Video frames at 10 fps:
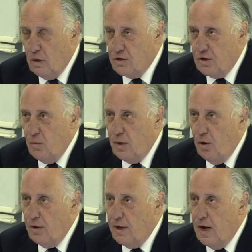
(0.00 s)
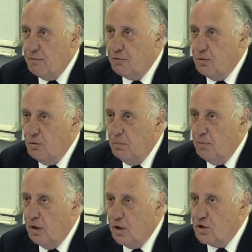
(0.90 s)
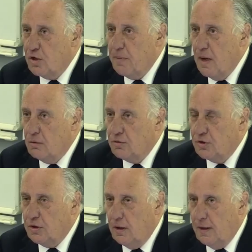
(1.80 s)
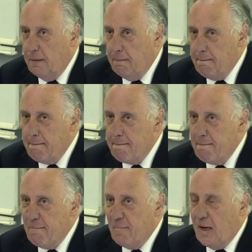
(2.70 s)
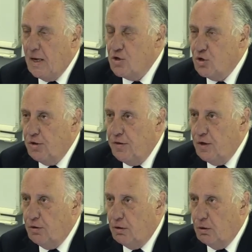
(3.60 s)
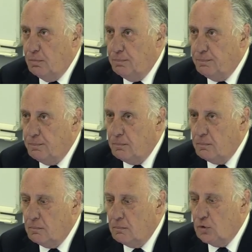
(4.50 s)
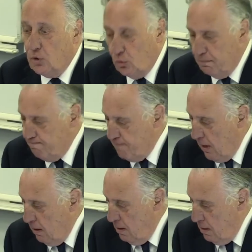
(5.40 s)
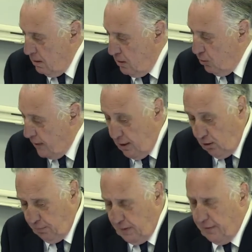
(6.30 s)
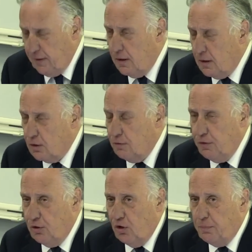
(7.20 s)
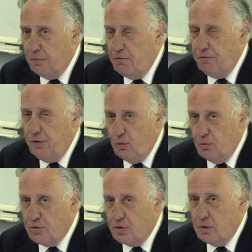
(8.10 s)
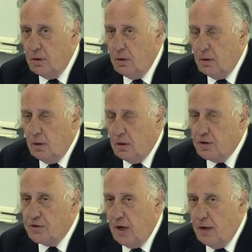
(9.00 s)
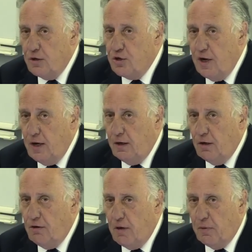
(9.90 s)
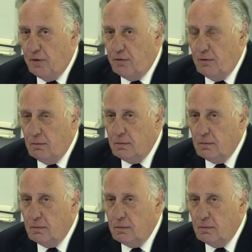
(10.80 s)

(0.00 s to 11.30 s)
So we're going to have to abolish the pound sterling and join the euro. 2, you cannot be at the heart of Europe and refuse to sign the Schengen Agreement.